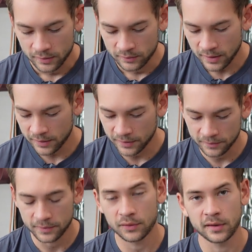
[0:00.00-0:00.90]
not
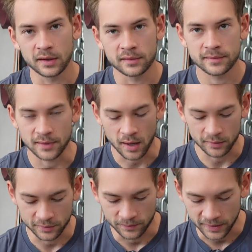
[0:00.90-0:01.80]
necessarily a
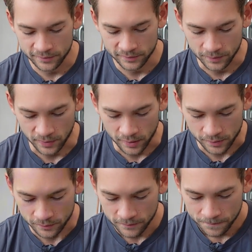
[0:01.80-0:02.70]
solid base at the bottom,